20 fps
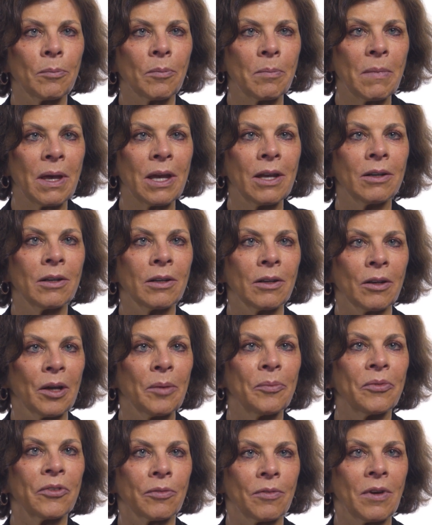made an
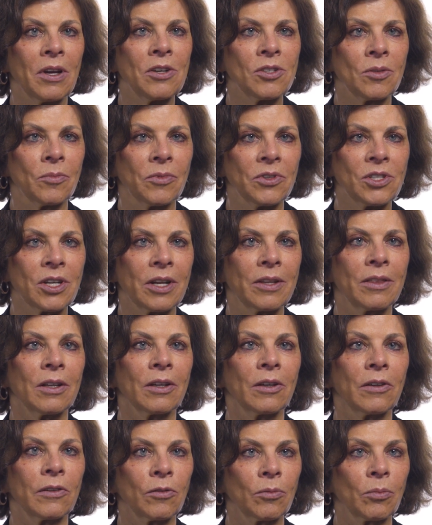observation which I
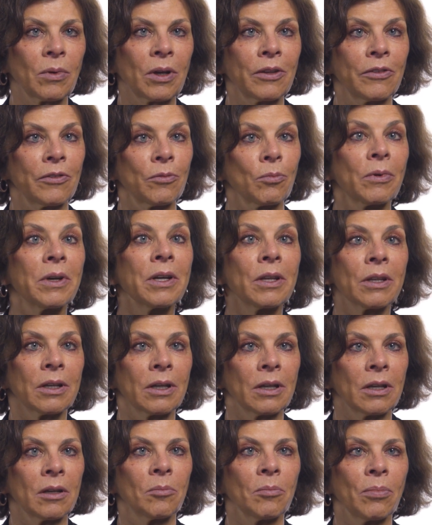think is
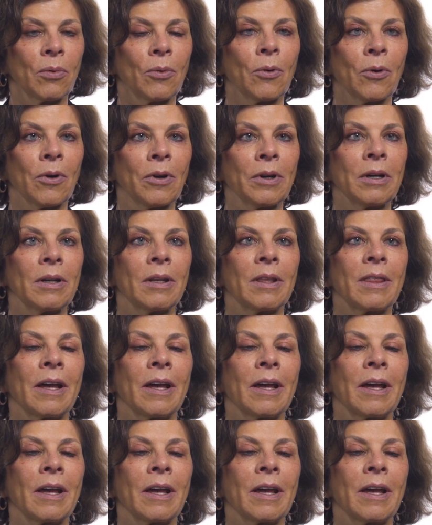really important,